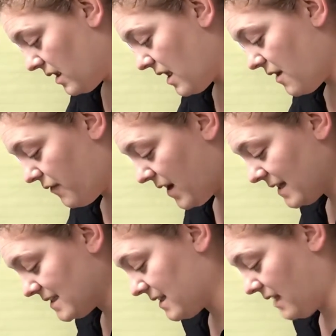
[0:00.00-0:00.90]
if
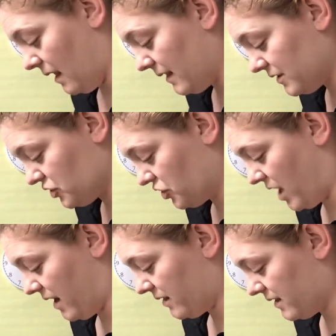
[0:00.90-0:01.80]
I did that, let's check